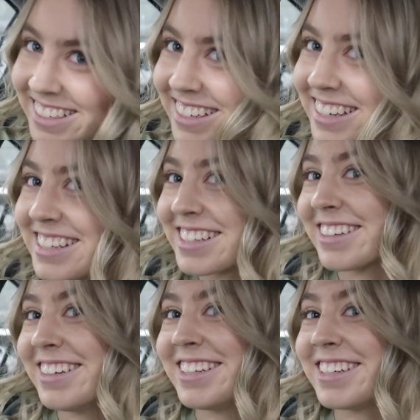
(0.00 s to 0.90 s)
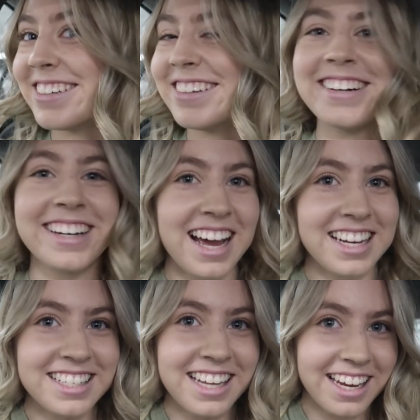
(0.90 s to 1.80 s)
it. It's so short.
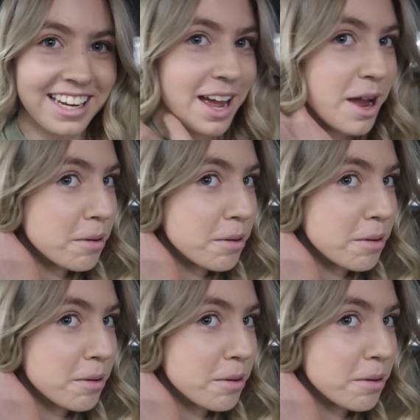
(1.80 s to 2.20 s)
And it's like